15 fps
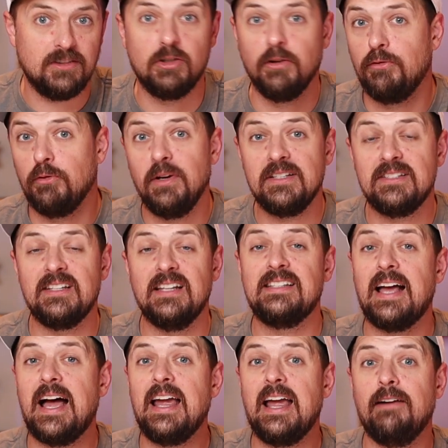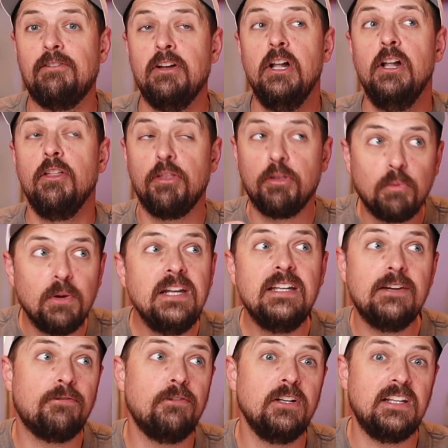So for instance, I have 3
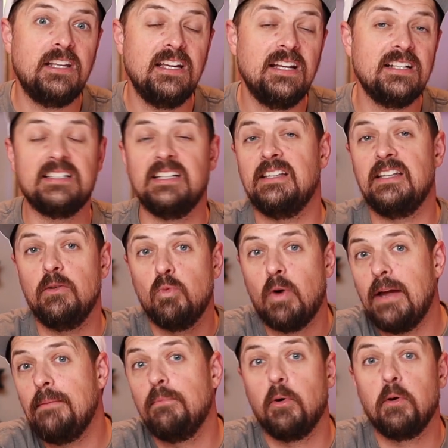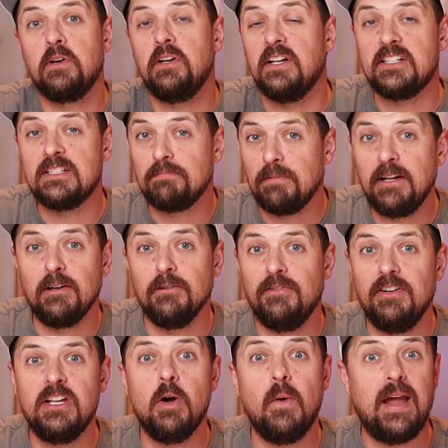different gigs in the whiteboard and explainer
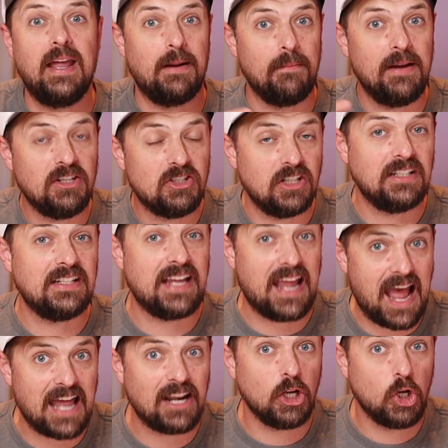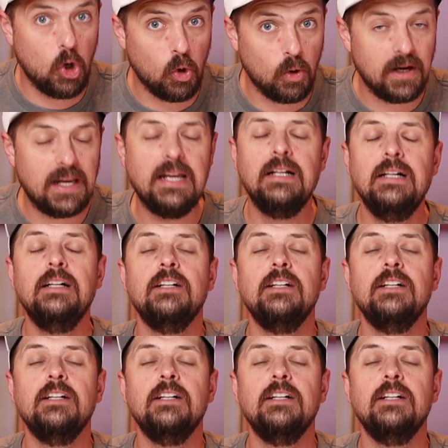video animation category.